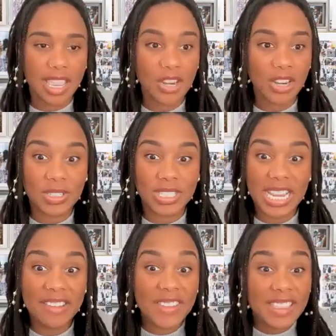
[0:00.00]
I know,
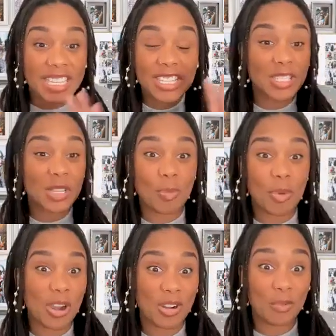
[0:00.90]
David, this is a
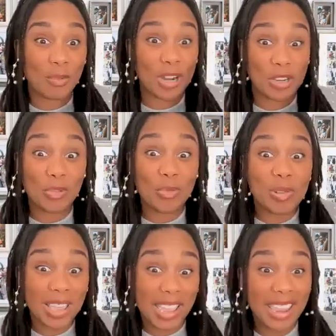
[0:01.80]
part of where you
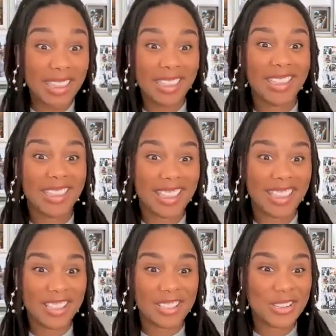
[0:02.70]
play.
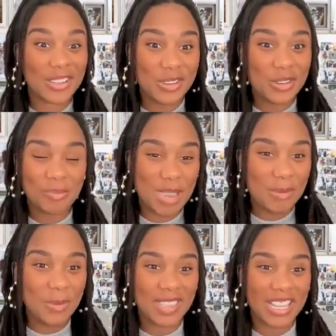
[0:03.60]
So
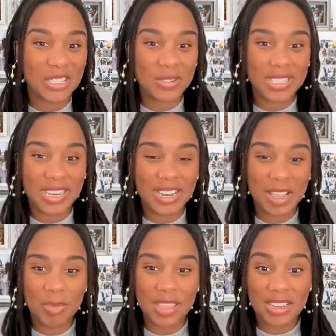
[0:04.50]
maybe we let you tee it up, and